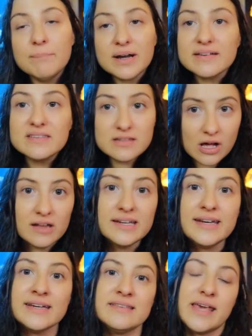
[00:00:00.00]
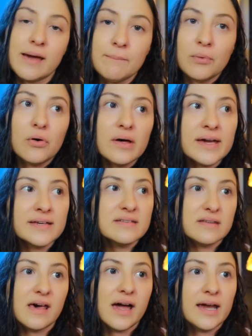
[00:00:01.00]
But a solid example
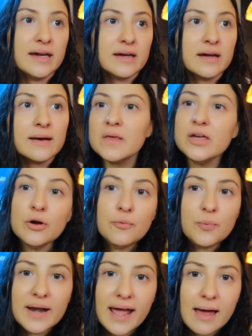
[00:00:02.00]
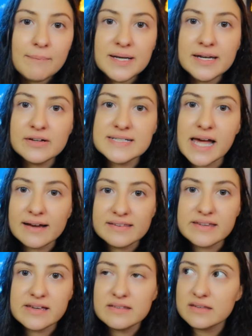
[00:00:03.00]
is like, you know what happened here in
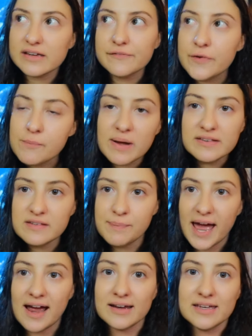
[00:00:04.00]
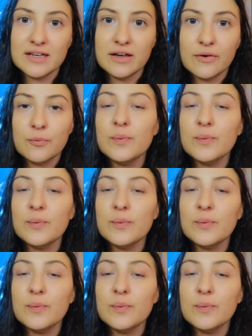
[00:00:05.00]
Texas like a few months back, you know?